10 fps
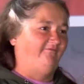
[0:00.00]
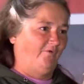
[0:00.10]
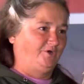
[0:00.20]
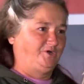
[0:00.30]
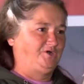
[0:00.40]

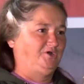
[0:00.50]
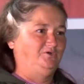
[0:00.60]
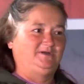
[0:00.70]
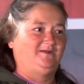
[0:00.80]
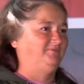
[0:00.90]
forced to do
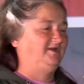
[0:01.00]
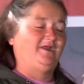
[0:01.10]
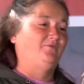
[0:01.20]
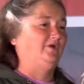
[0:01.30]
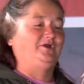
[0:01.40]
something they
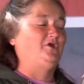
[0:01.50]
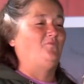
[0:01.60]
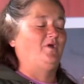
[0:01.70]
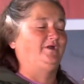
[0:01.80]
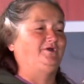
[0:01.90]
really don't
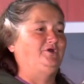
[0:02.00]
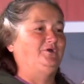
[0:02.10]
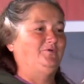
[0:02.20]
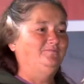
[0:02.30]
want to do.